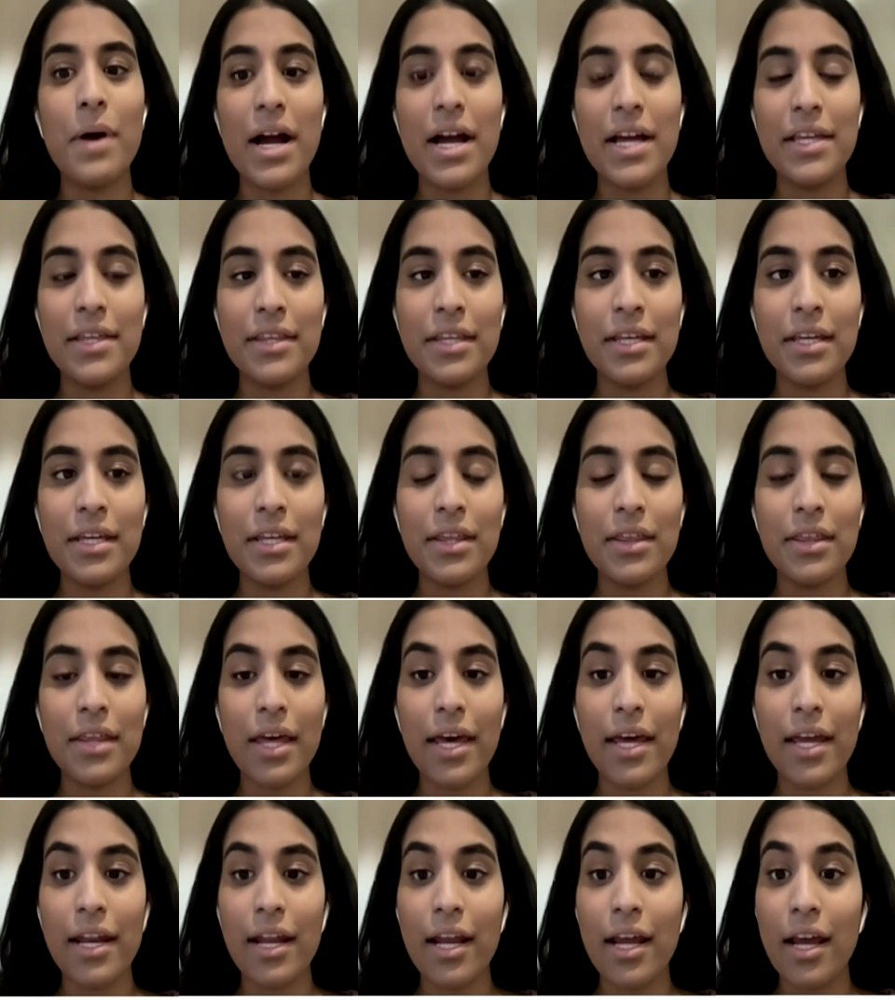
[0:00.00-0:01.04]
I think that
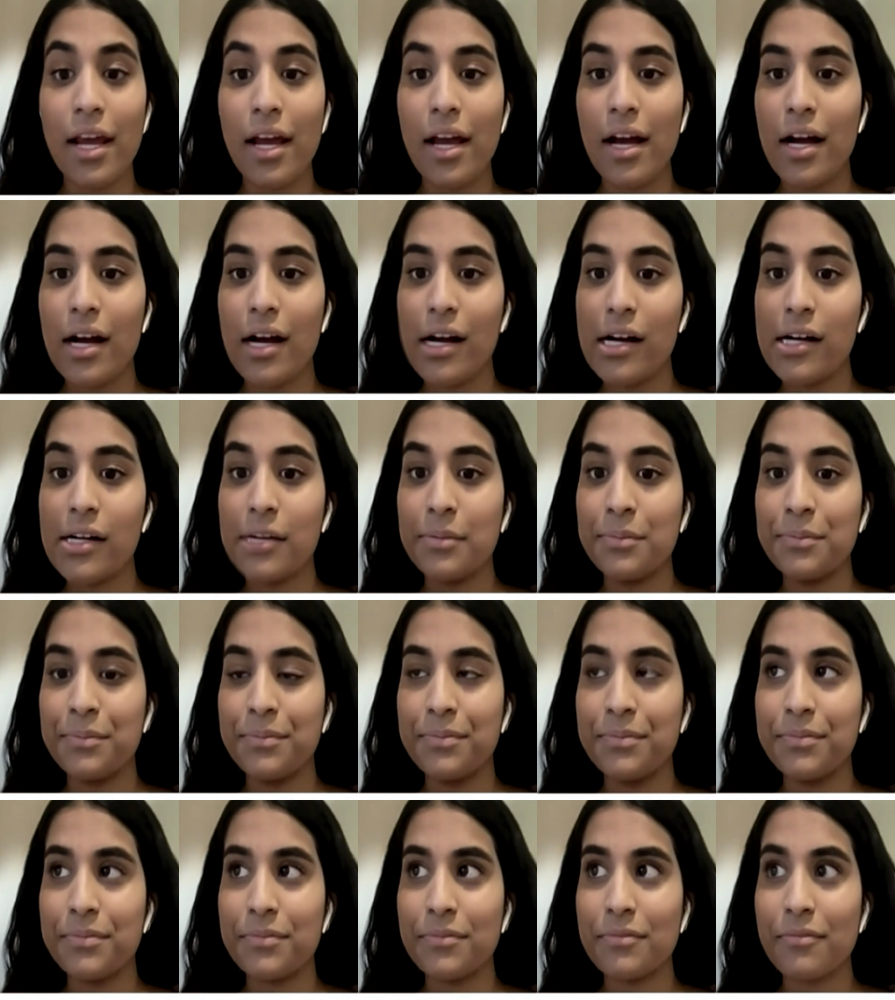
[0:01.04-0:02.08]
um,
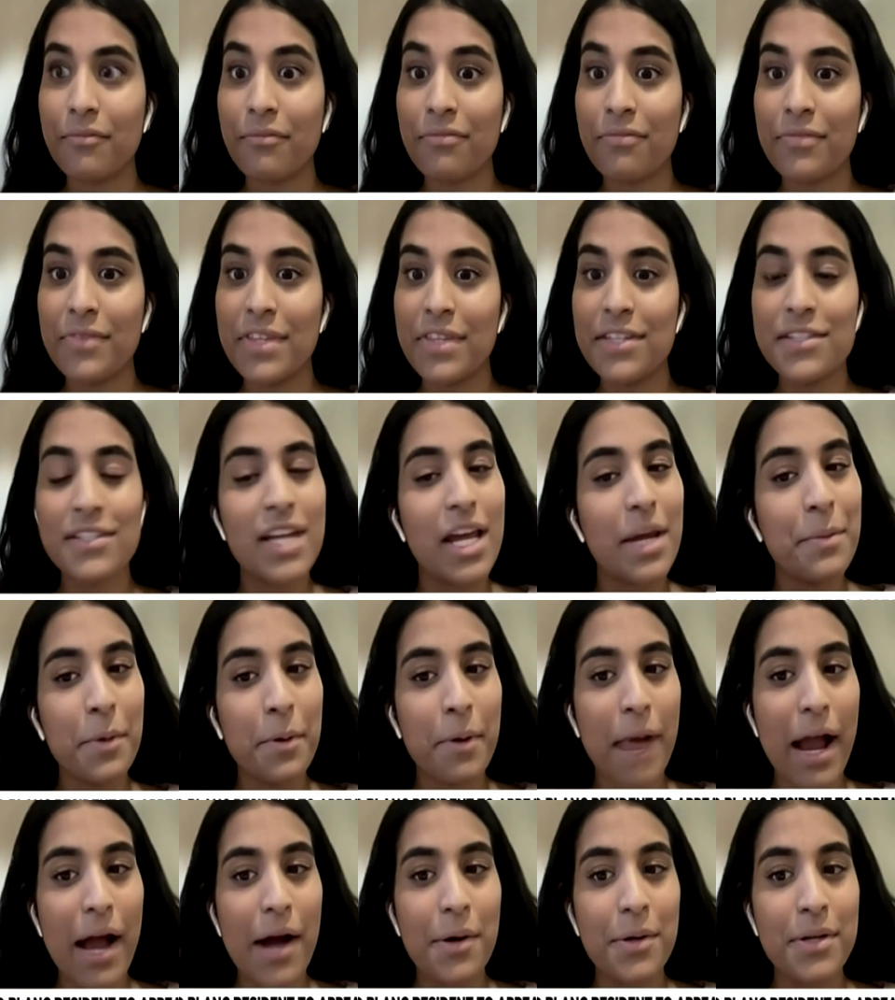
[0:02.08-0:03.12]
this time
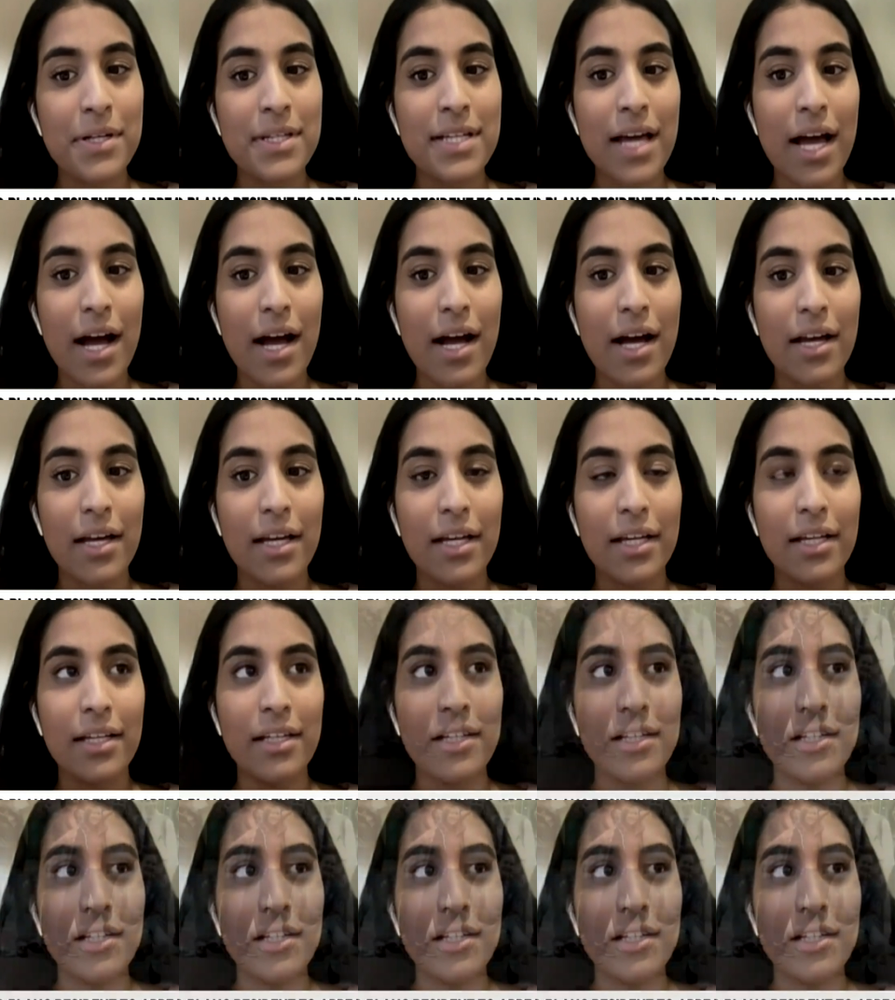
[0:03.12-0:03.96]
around, I